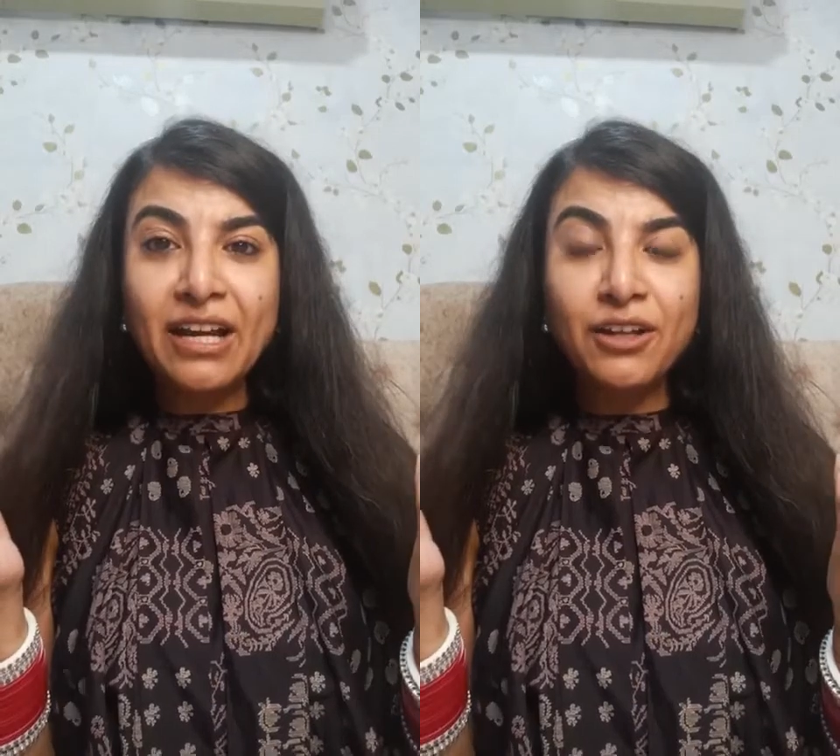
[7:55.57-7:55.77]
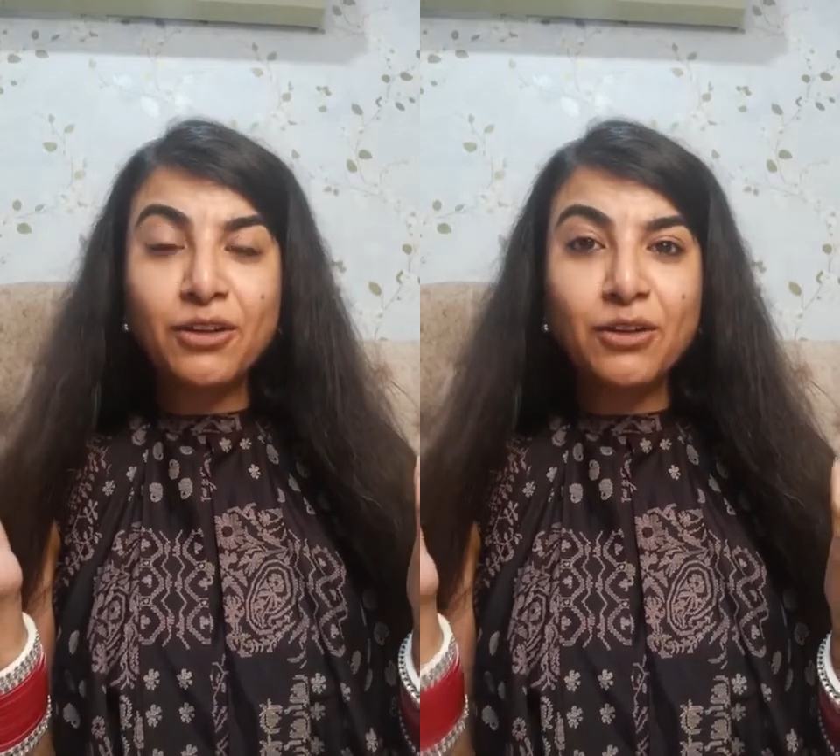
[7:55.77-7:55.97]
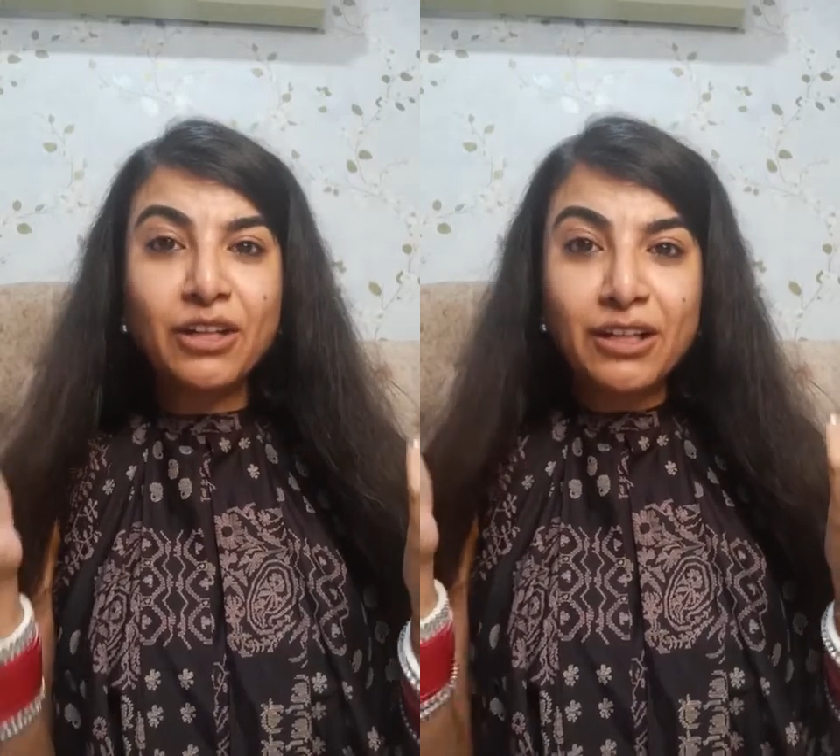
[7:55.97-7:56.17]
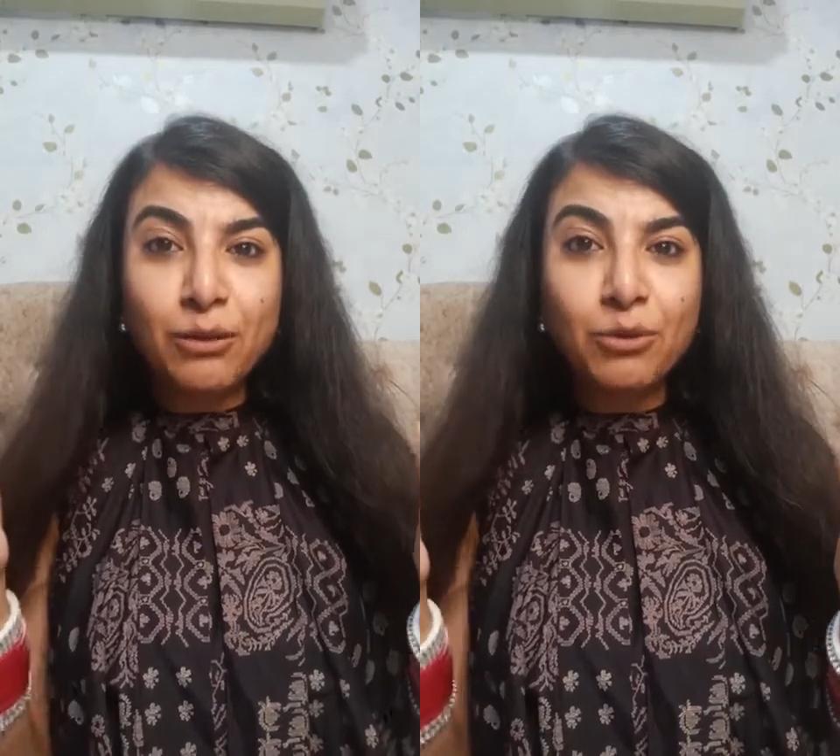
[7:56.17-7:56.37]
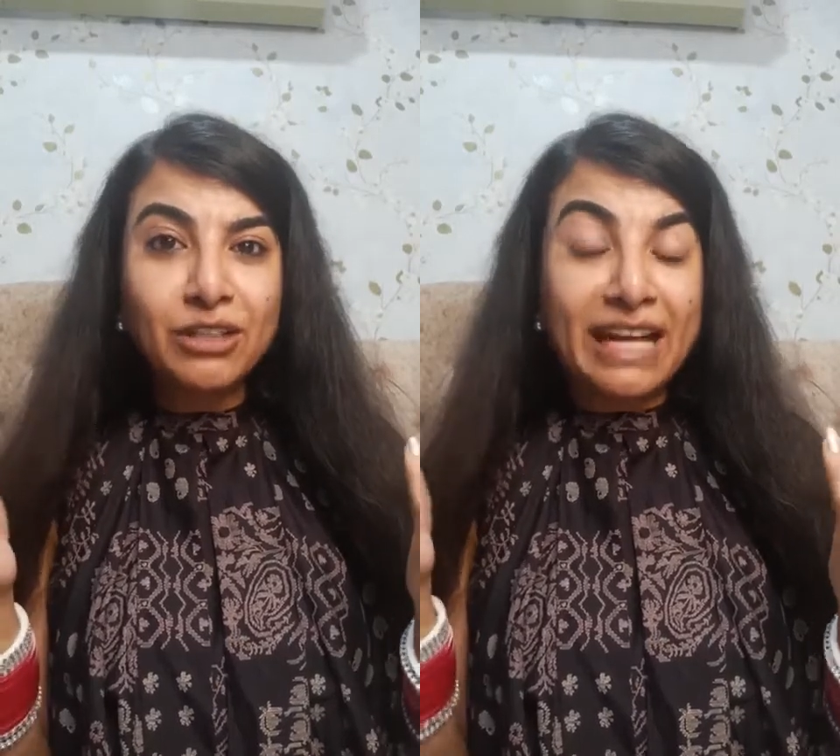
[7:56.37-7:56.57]

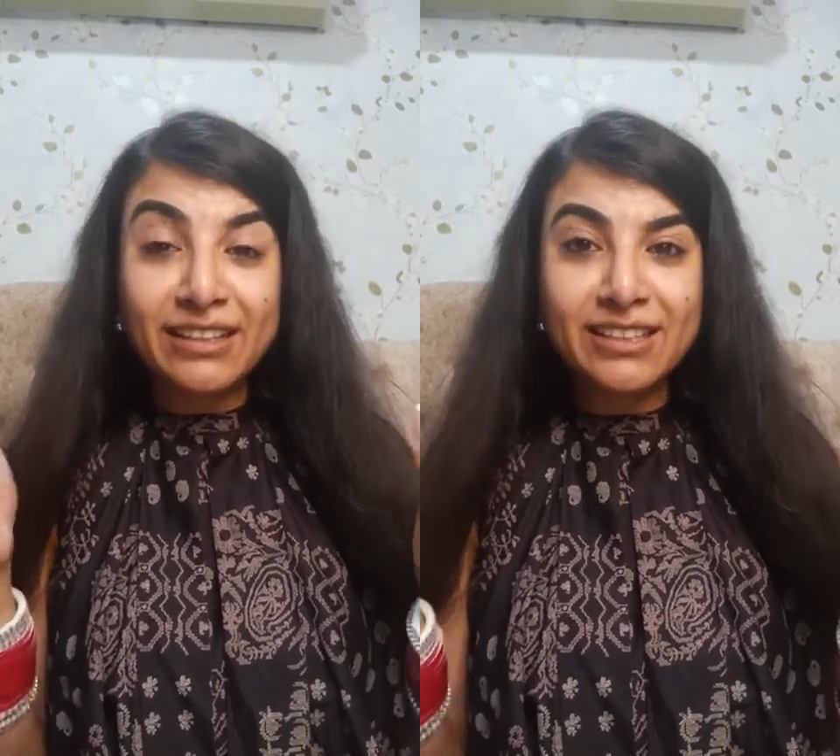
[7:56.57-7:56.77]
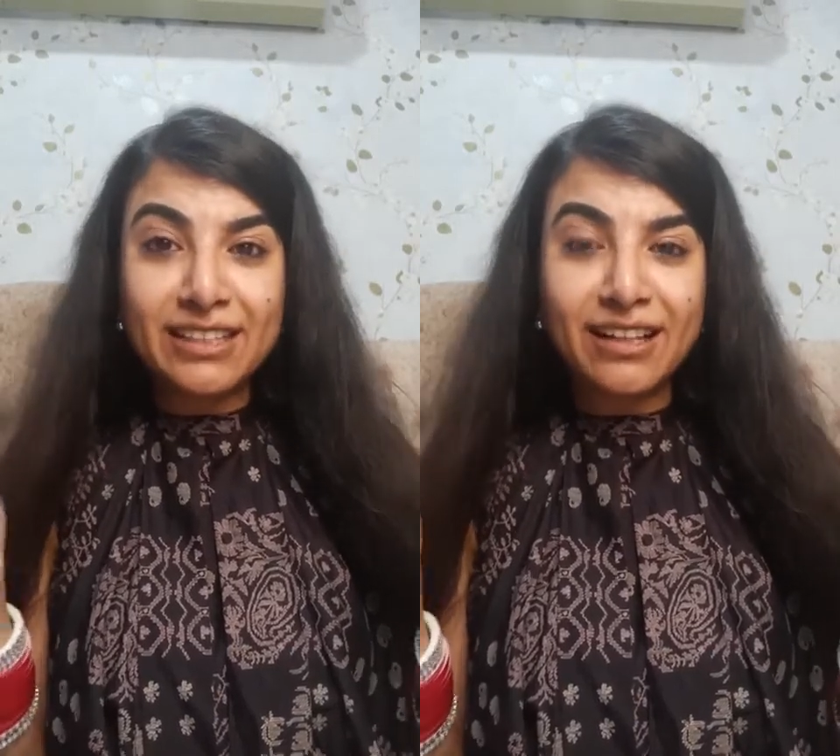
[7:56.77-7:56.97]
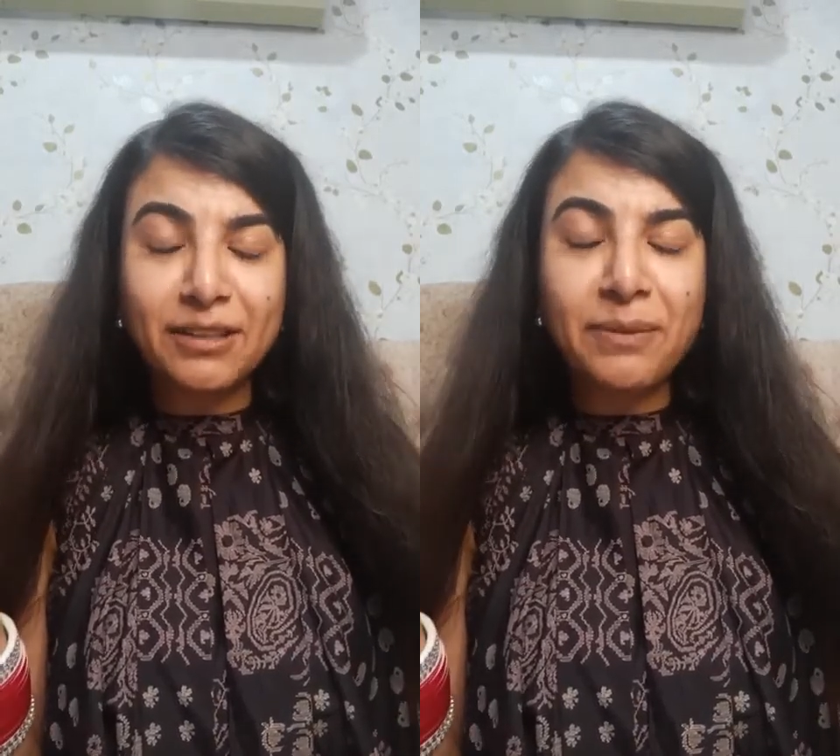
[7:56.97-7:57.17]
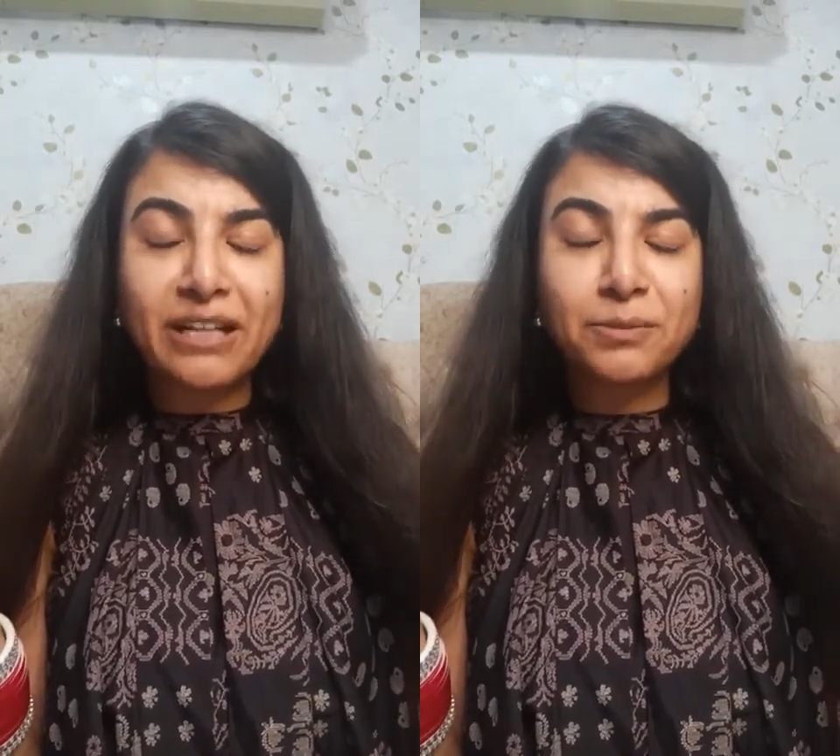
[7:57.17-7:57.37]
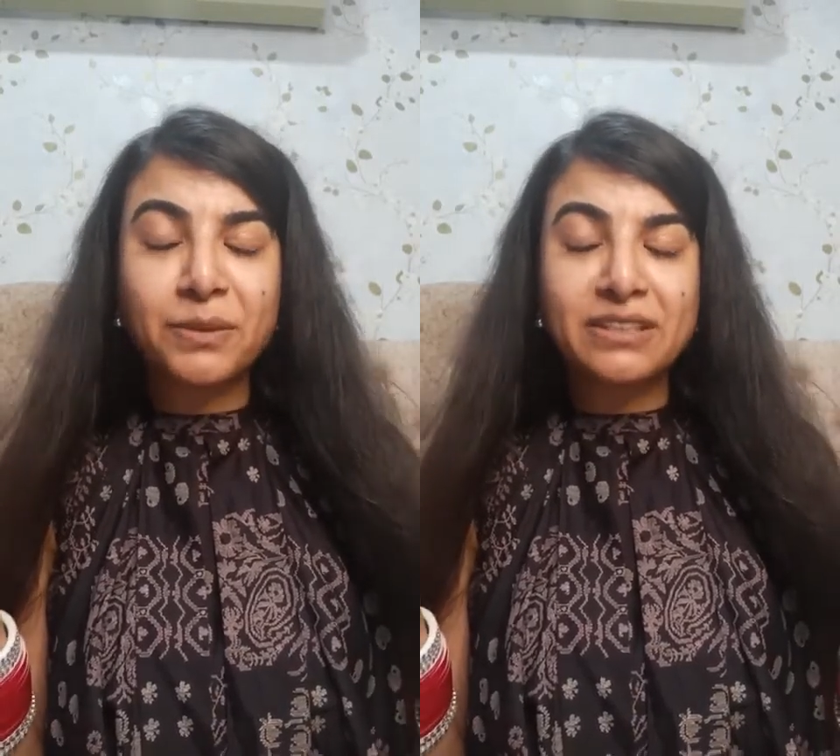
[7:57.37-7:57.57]
he would, and the startup
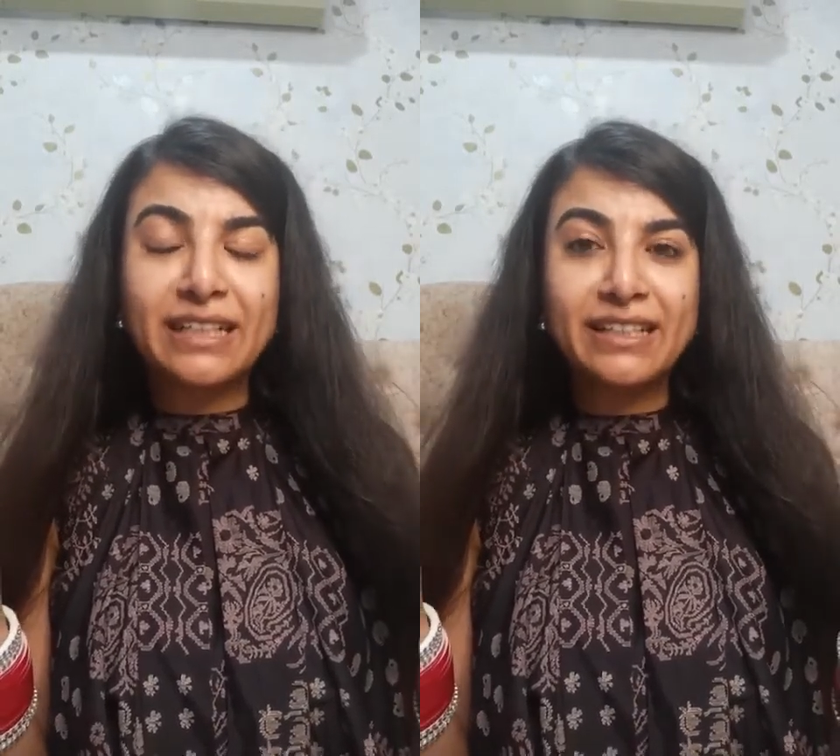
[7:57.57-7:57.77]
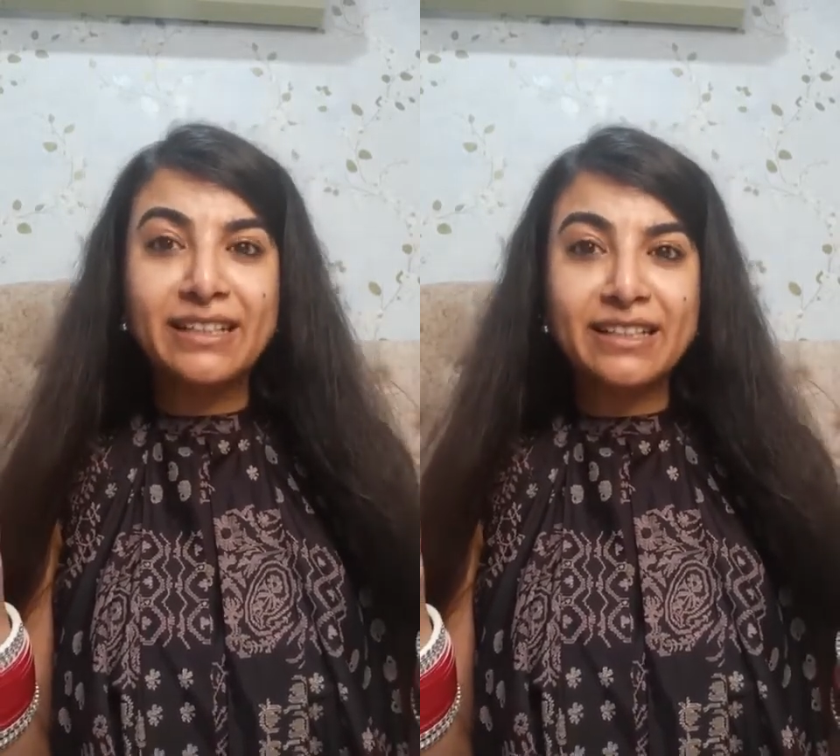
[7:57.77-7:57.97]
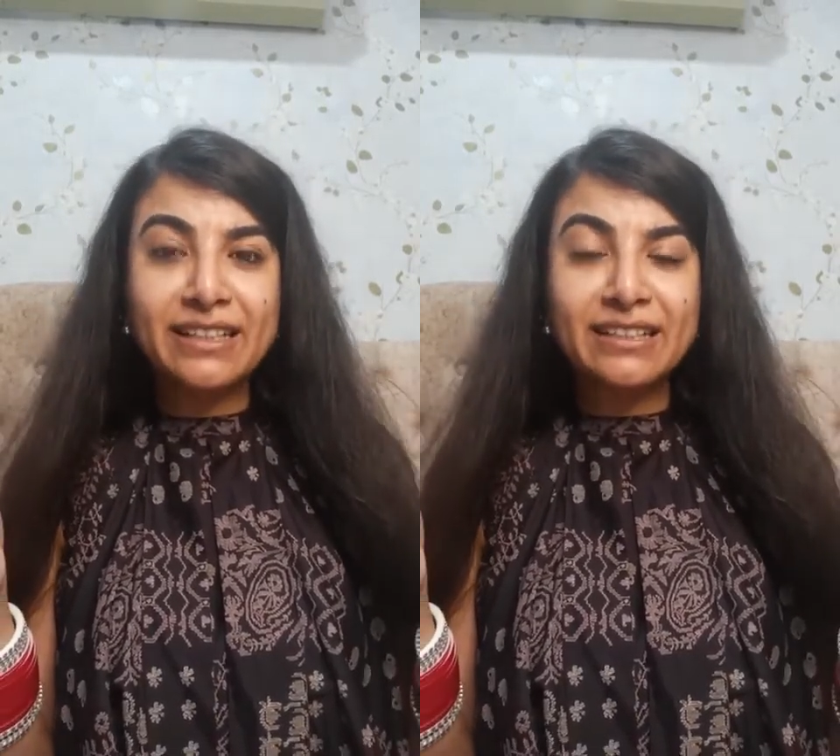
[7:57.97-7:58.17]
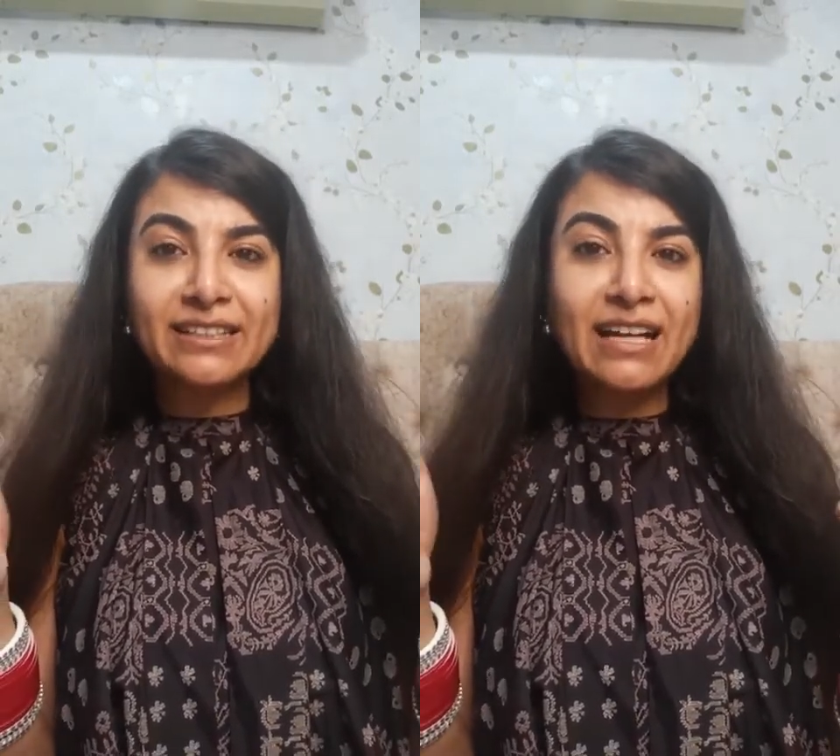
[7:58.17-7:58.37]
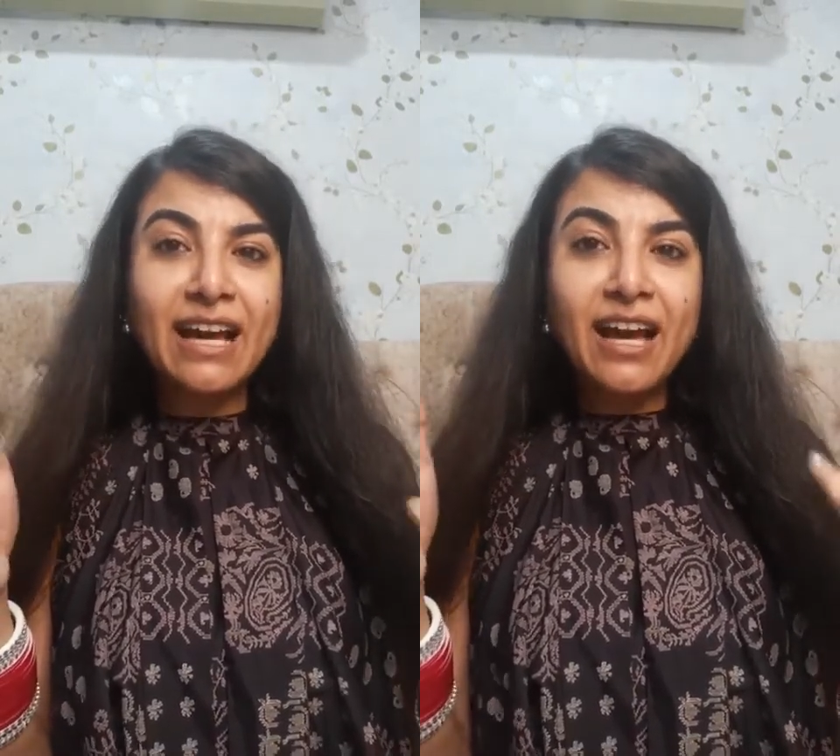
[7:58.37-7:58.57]
expert that he is,